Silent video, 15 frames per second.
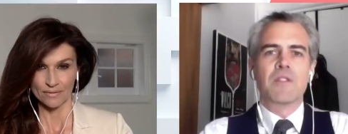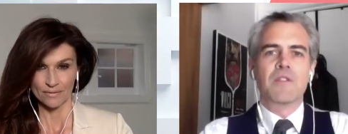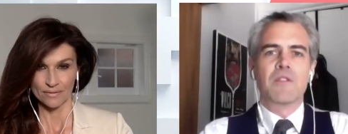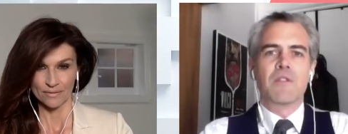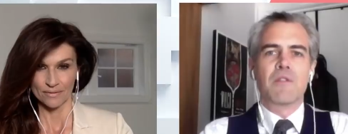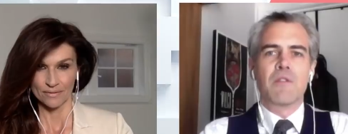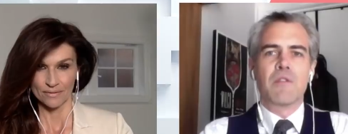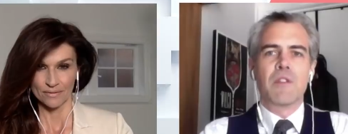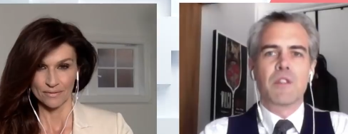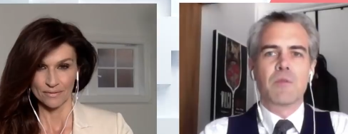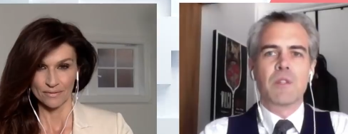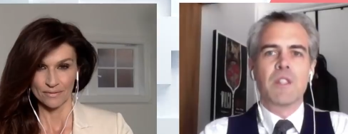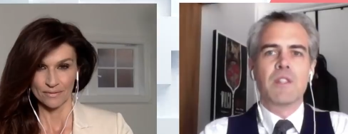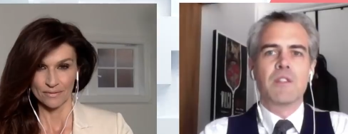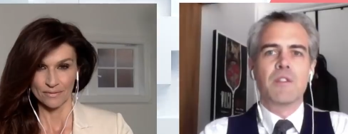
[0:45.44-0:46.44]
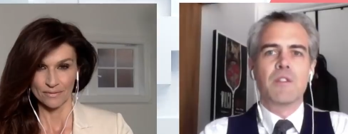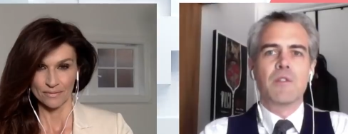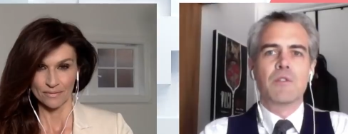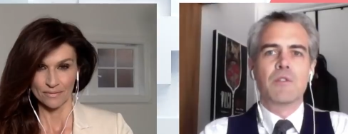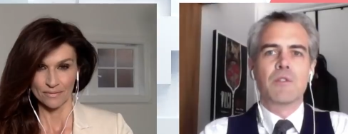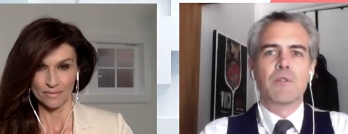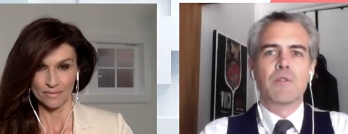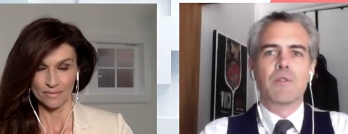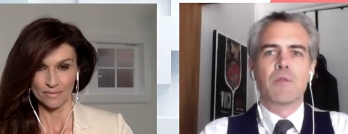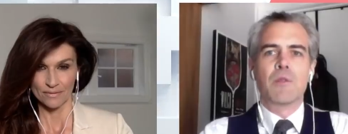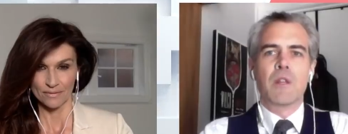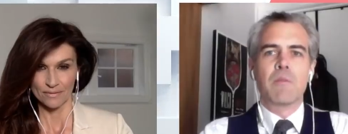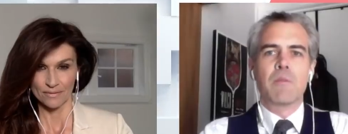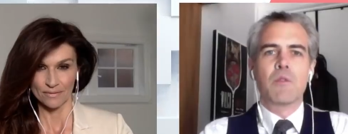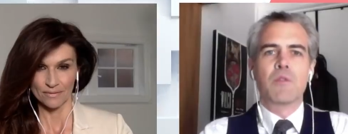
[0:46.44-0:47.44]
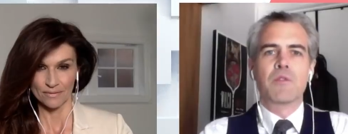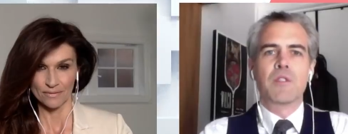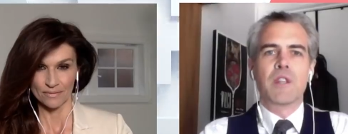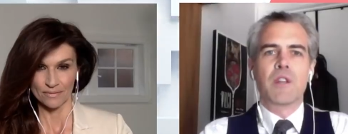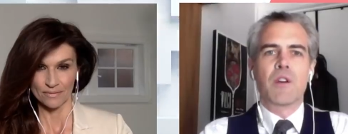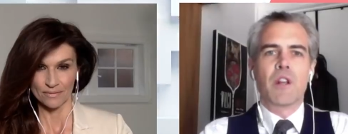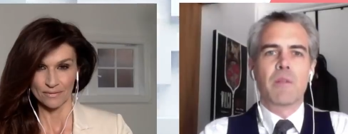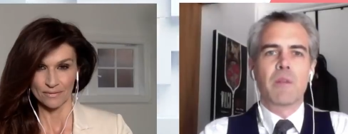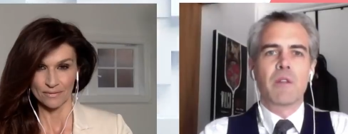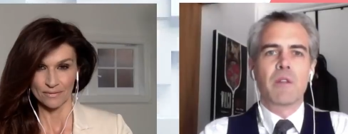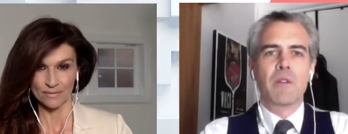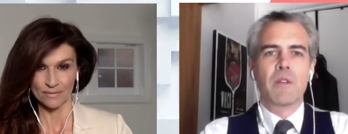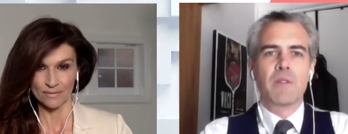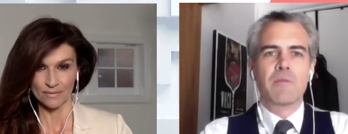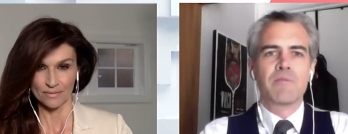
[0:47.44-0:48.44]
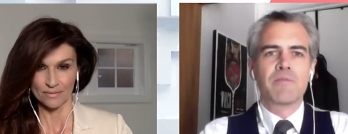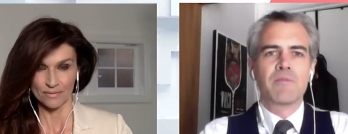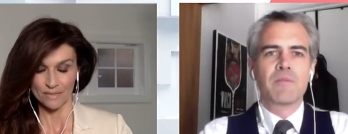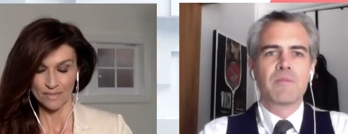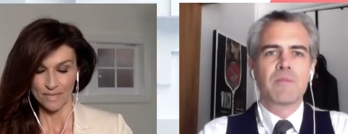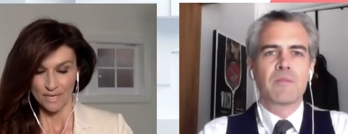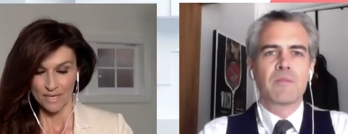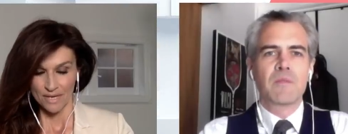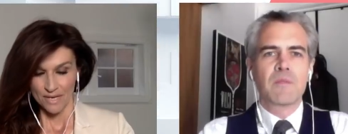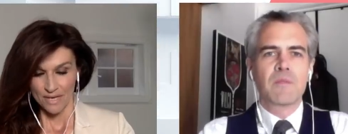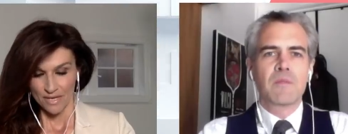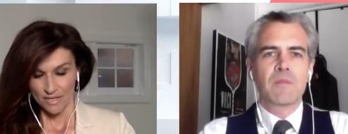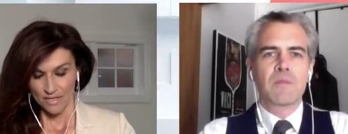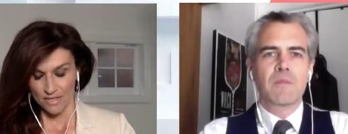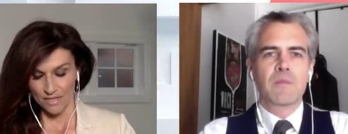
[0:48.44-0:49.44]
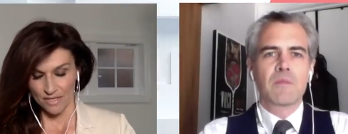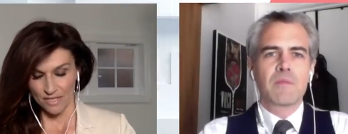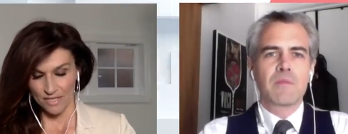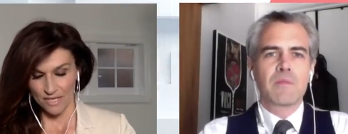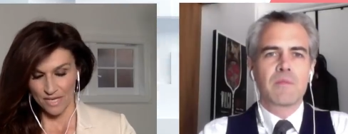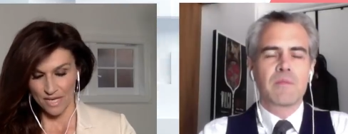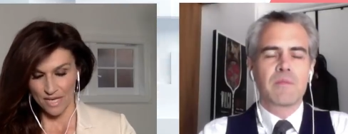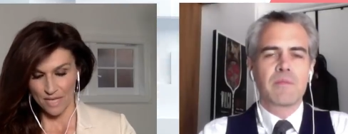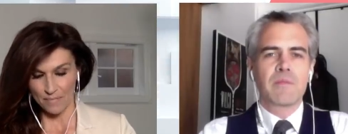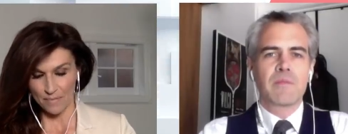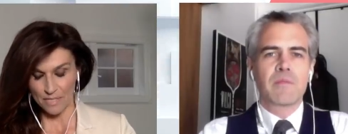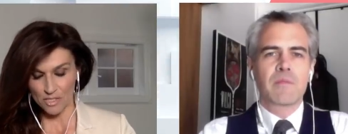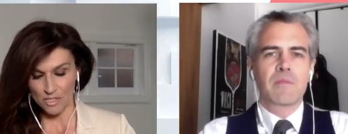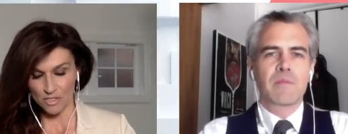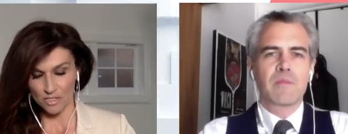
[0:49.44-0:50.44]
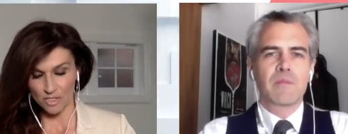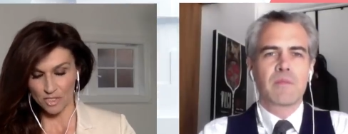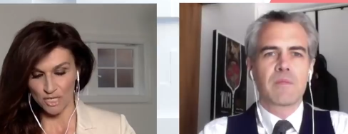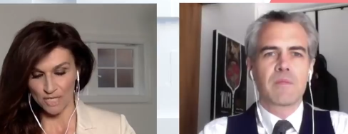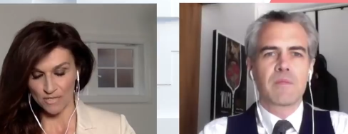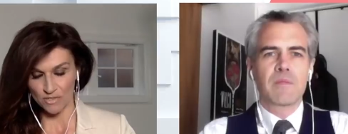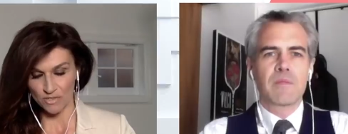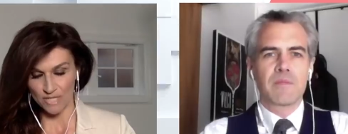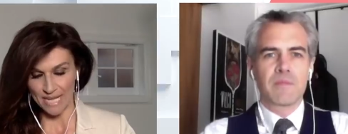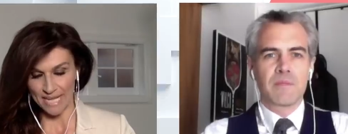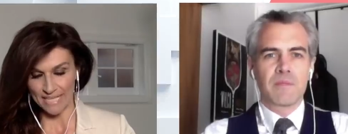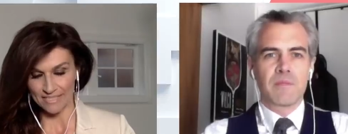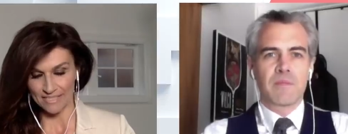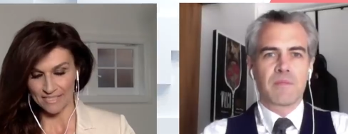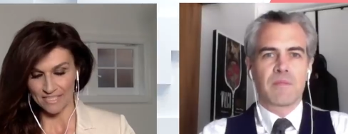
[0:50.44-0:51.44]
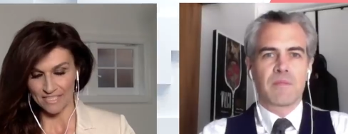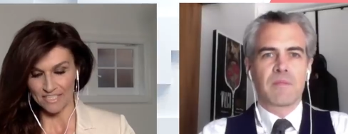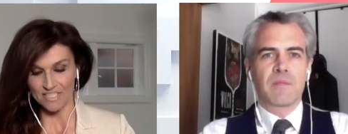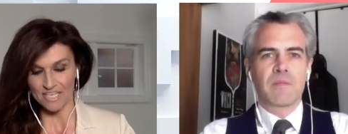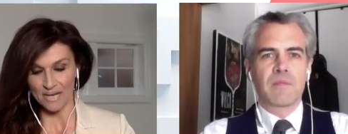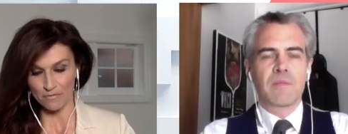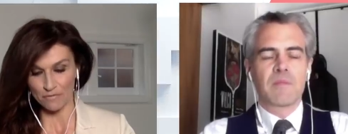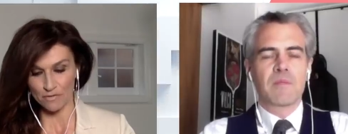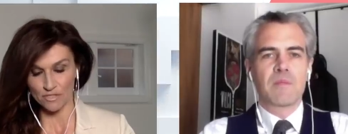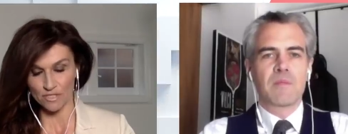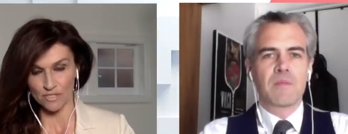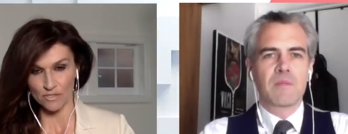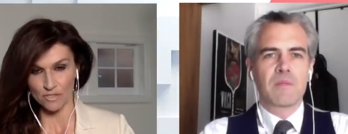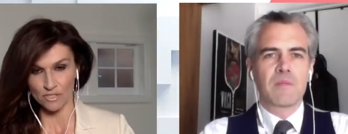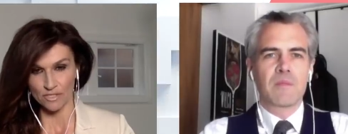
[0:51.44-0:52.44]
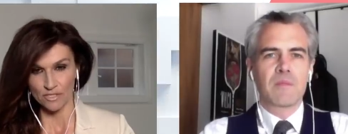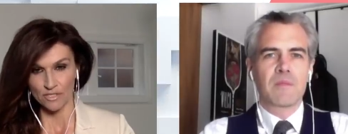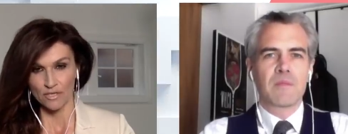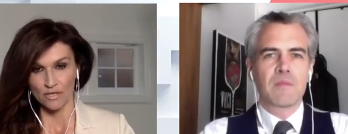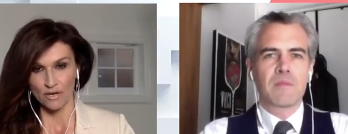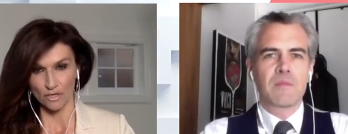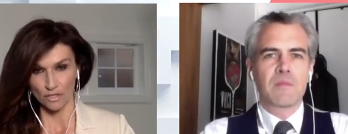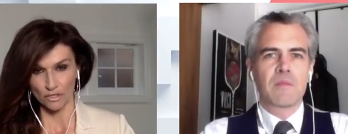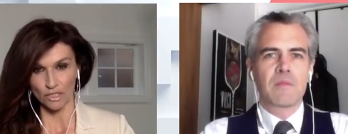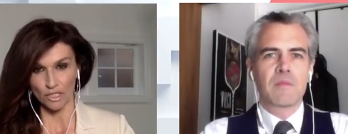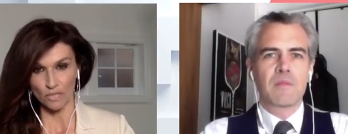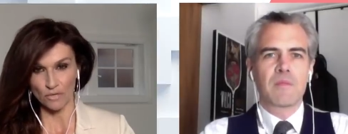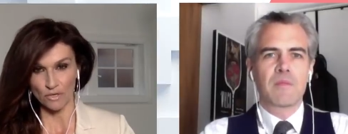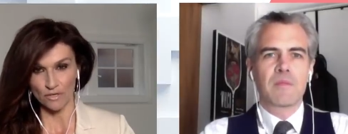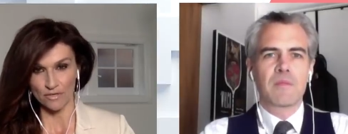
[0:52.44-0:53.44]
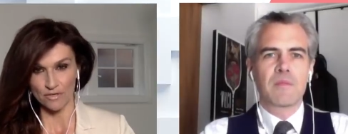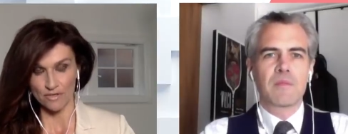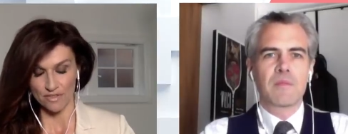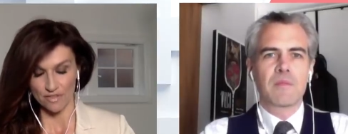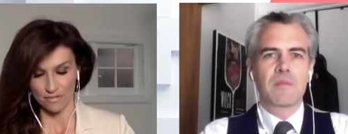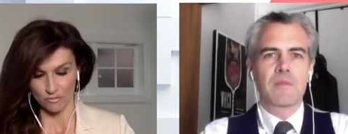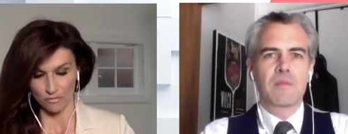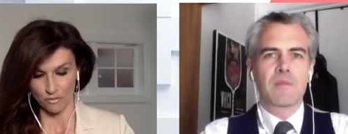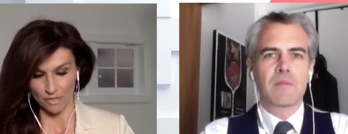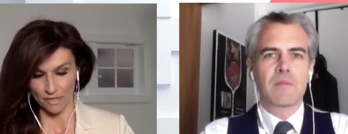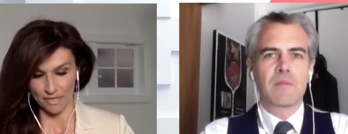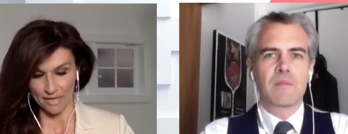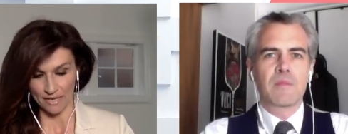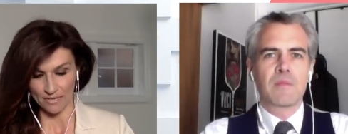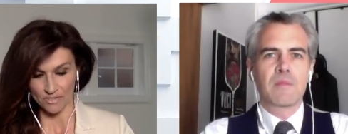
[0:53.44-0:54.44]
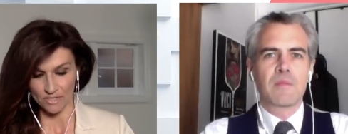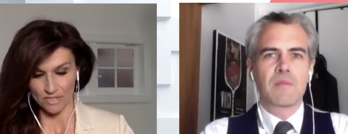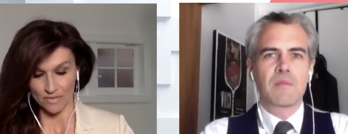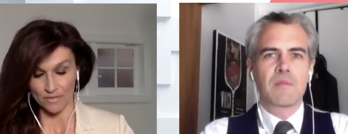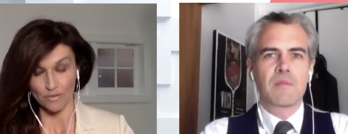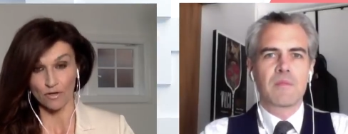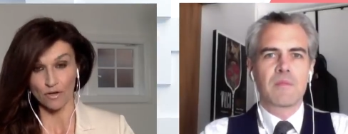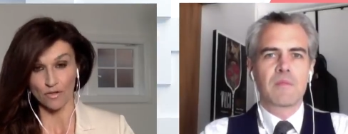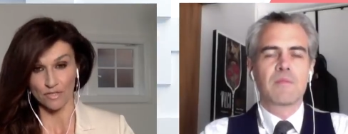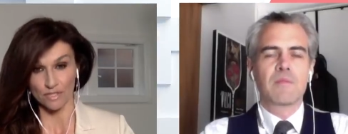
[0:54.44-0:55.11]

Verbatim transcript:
Speaker 1: There's the things we need to do to to really boost the economy.
Speaker 2: The uh, budget suggests that deficits are lower than forecast. Uh, they're on the